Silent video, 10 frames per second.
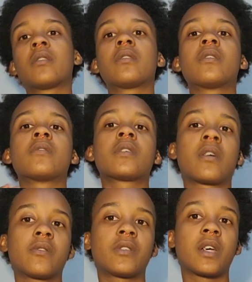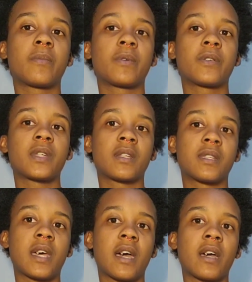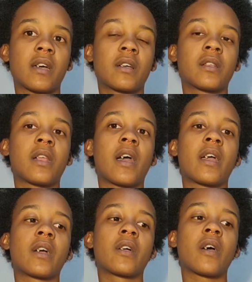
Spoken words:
There's other diapers that sag, like